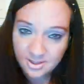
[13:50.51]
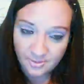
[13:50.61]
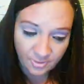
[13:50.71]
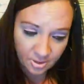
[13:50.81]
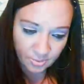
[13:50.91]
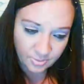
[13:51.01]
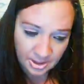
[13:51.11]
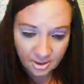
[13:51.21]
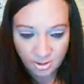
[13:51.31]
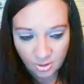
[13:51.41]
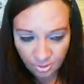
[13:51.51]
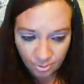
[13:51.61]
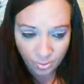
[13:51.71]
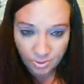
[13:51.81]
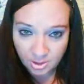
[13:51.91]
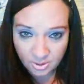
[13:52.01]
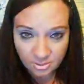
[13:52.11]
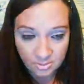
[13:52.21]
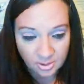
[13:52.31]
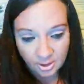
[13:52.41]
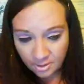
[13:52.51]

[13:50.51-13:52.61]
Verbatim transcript: and if you don't yet, you, you will,